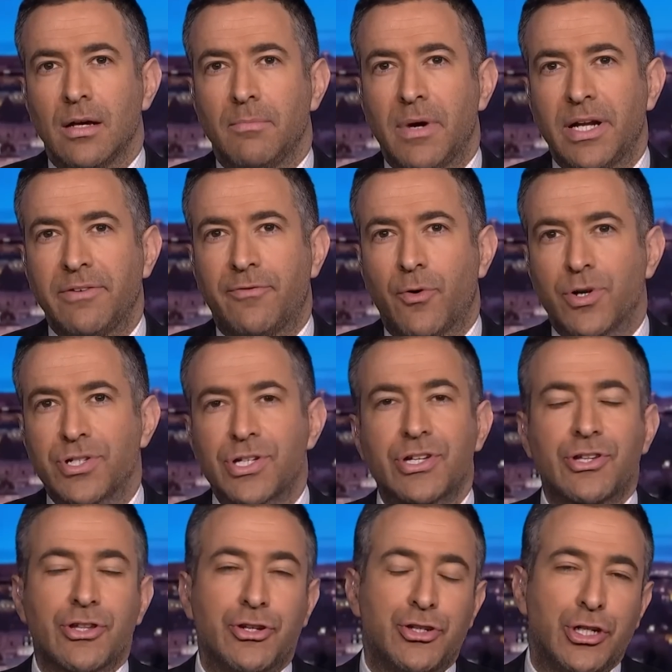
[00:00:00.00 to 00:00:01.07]
Many forces
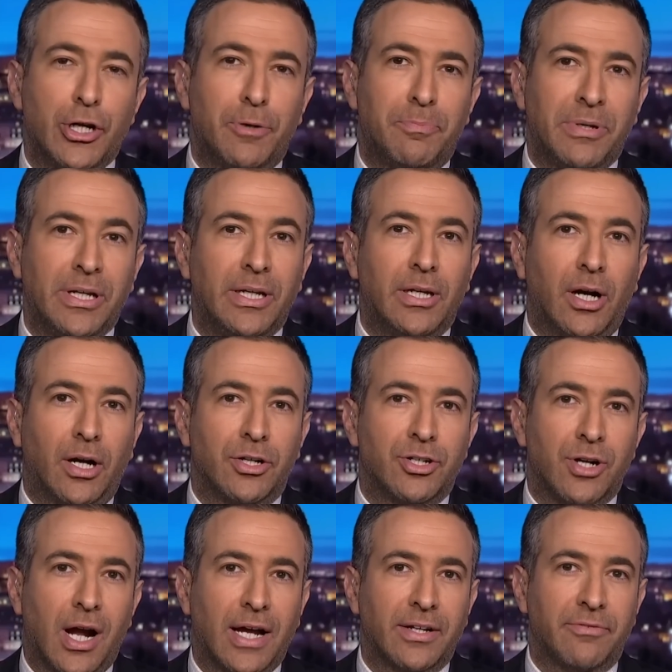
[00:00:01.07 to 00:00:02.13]
in the GOP are
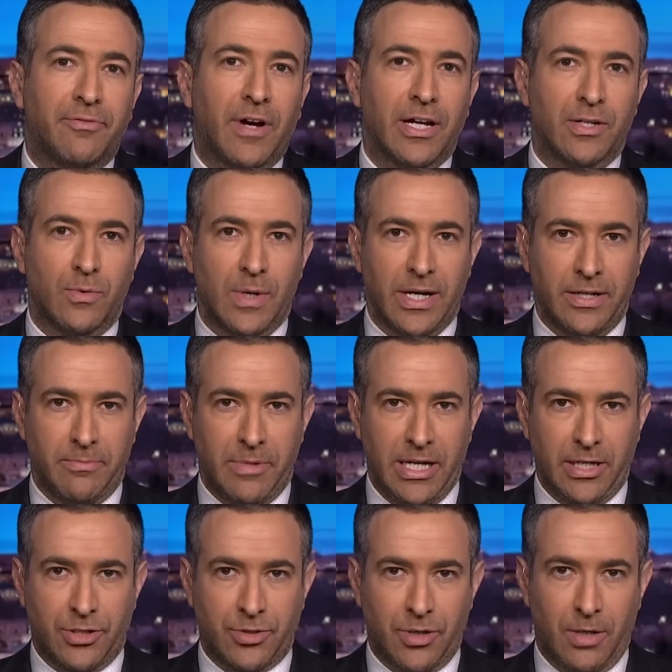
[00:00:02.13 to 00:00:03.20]
trying to find a way to
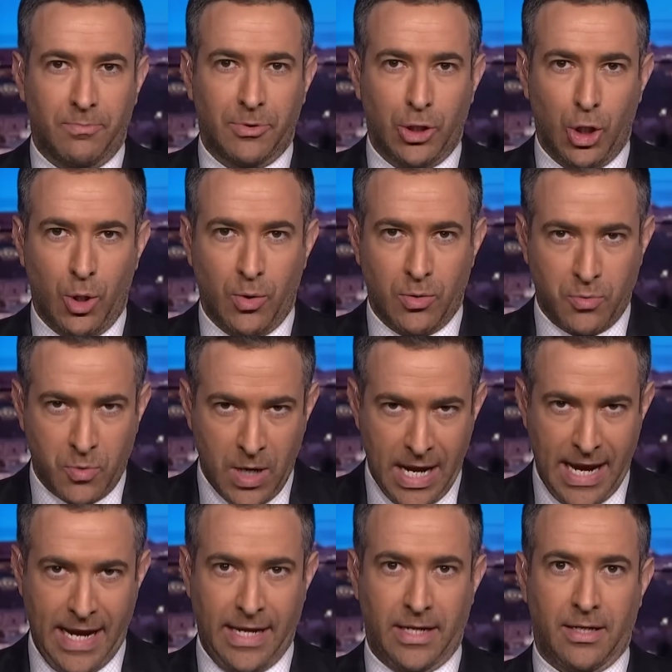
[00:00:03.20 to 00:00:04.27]
make Trump go
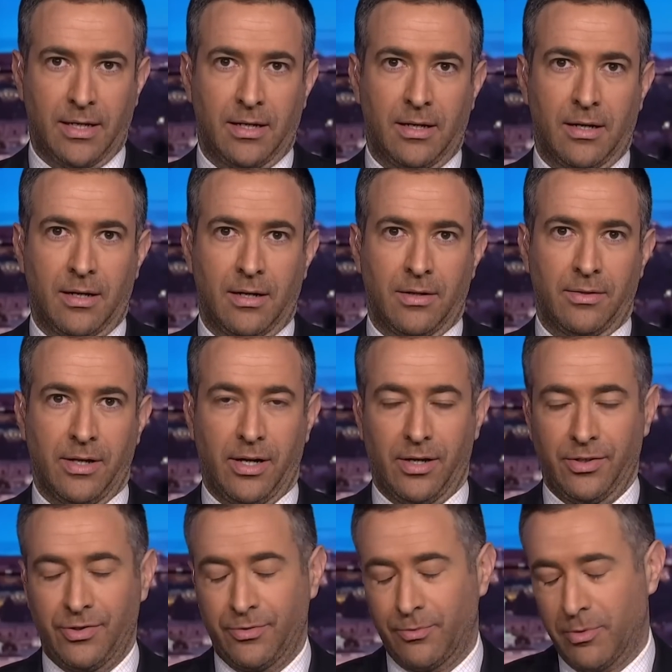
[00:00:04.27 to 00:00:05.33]
away.
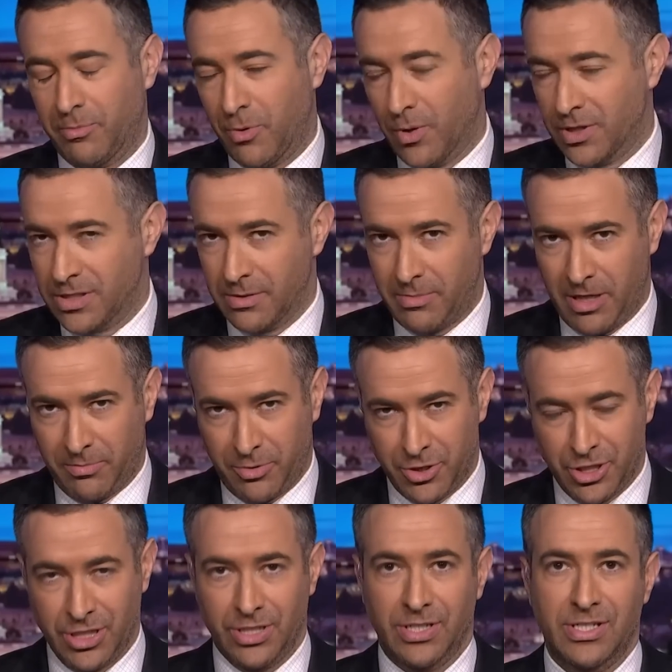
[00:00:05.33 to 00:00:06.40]
There's reports about
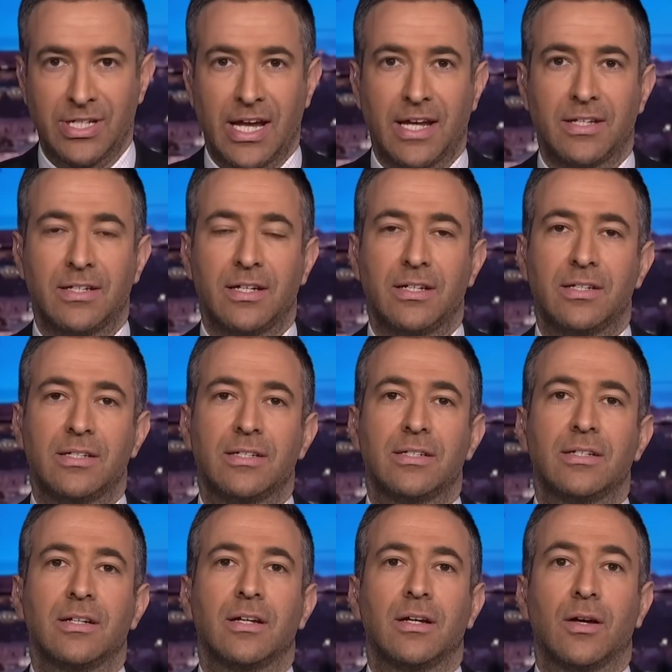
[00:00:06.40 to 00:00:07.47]
pushing
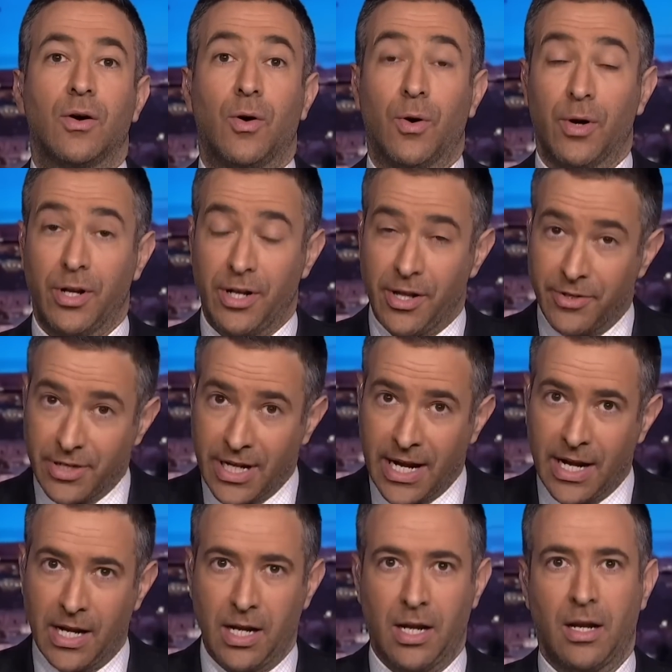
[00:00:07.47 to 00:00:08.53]
DeSantis or another
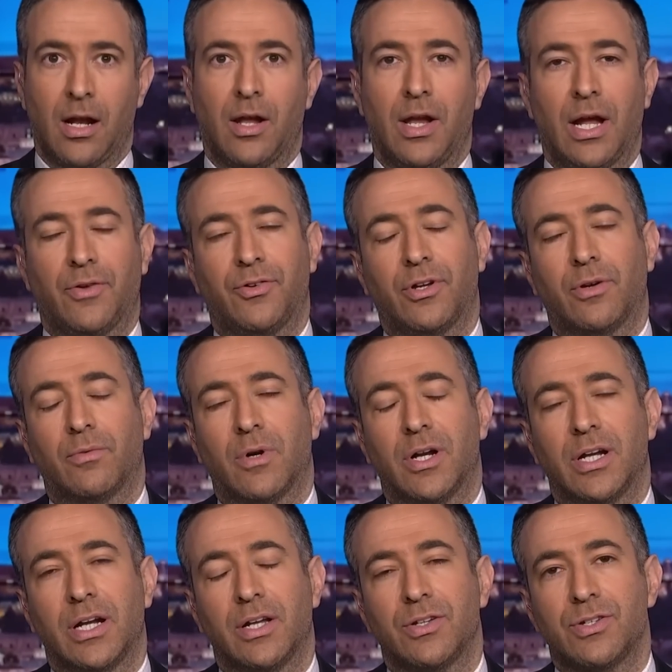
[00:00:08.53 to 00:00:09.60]
candidate announcing a run
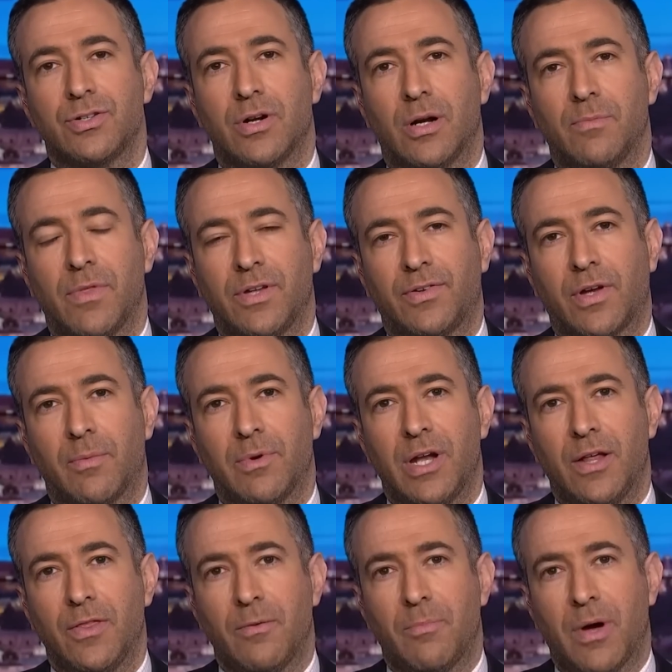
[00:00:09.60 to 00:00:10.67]
against Trump that's coming
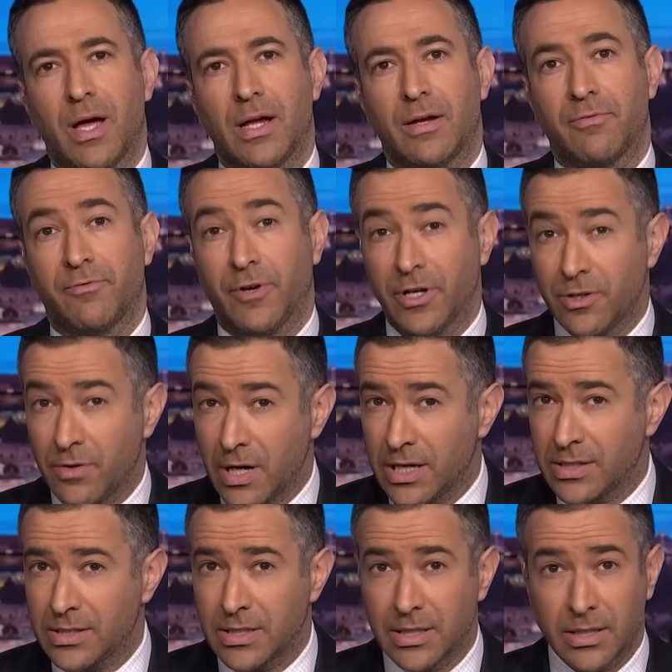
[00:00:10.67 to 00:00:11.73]
down the pike,
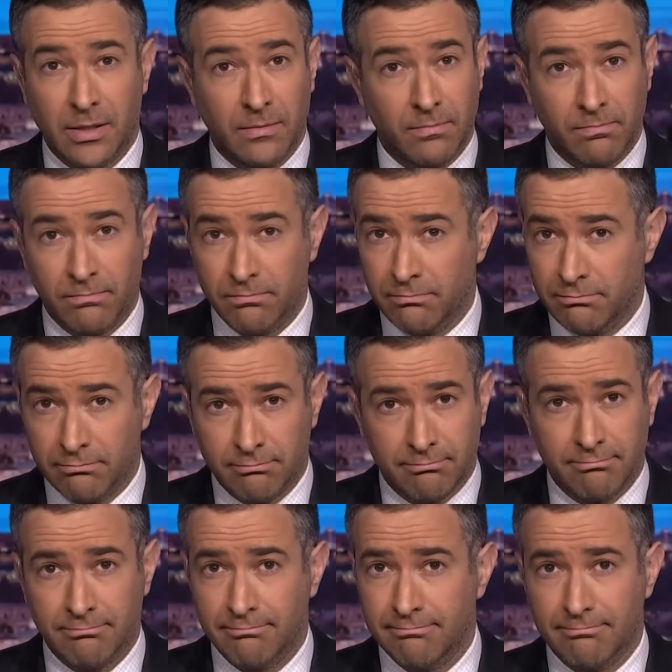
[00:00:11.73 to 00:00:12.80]
fundraising,
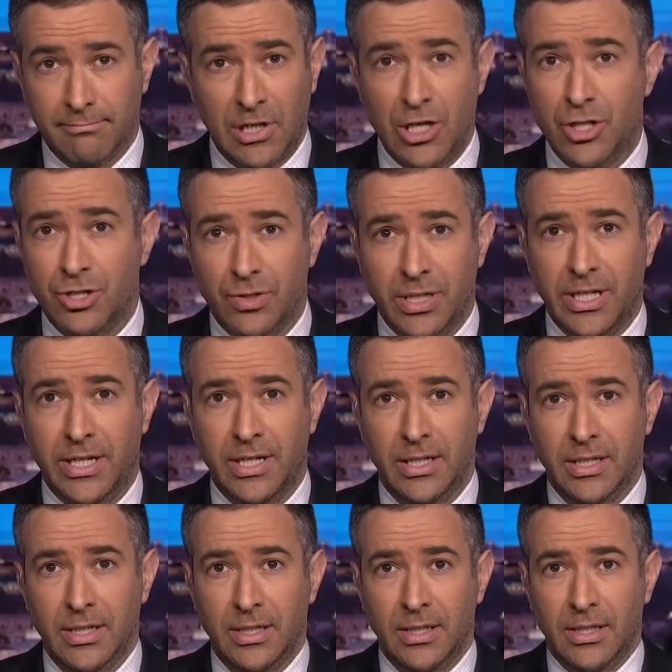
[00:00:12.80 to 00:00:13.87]
intrigue.
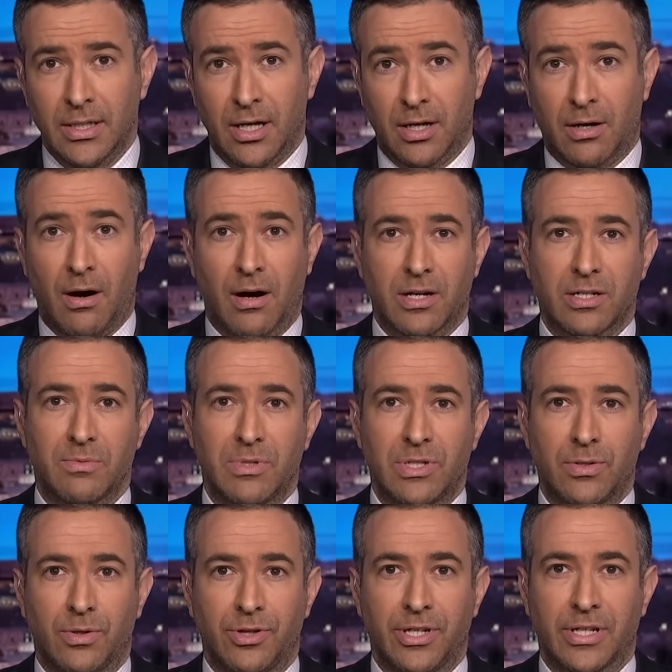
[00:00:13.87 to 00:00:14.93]
A congressman
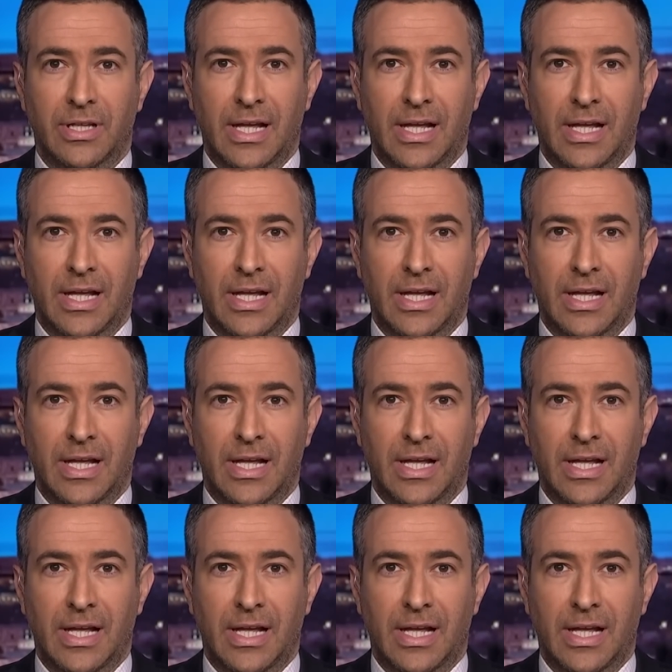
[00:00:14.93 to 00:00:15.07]
told The